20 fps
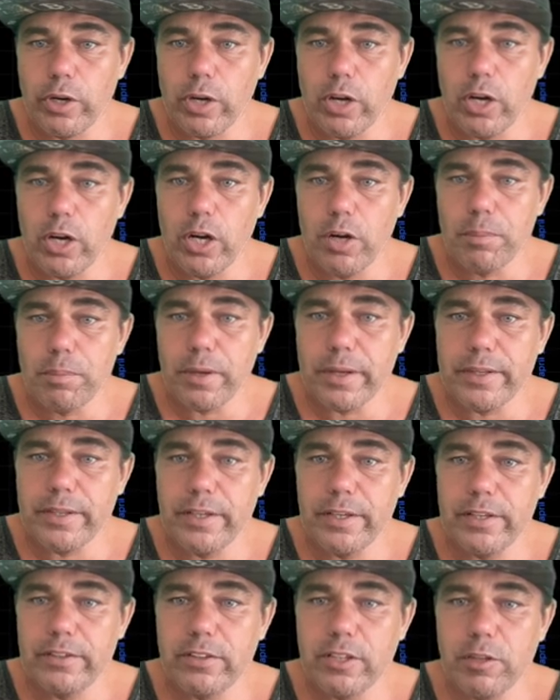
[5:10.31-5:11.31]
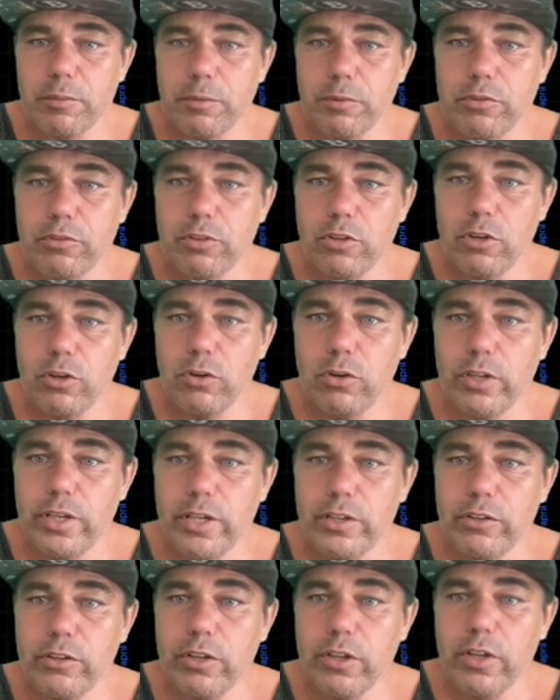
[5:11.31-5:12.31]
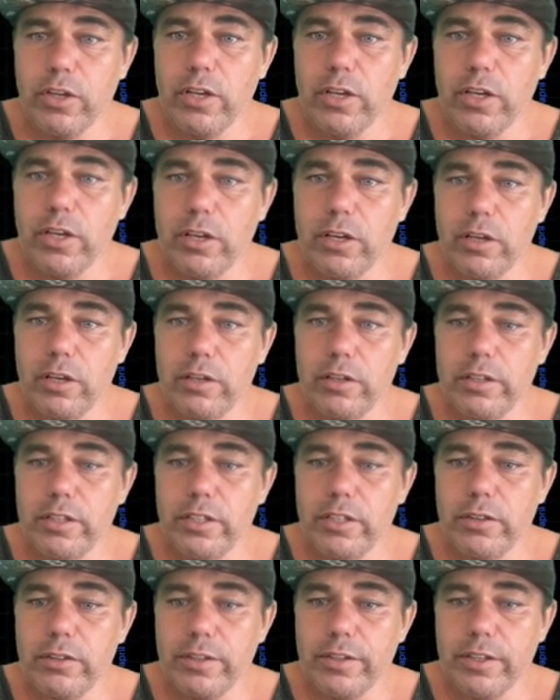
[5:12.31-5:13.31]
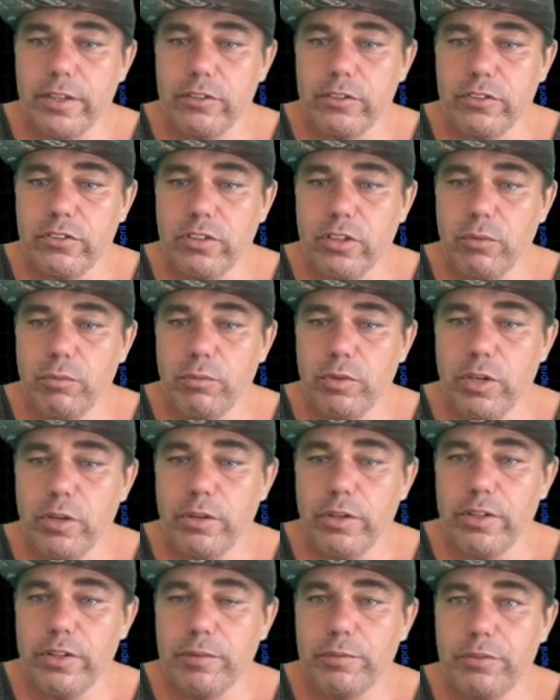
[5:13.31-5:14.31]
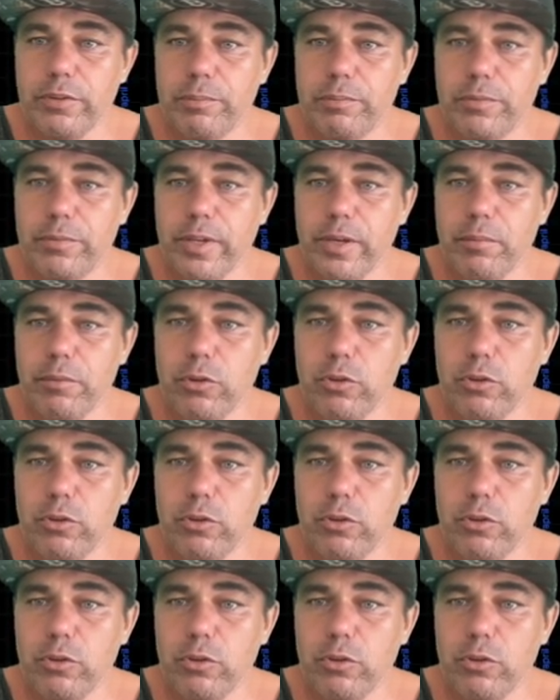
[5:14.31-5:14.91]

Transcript: up like this, a little bit slowly, and uh, here, and then somewhere in September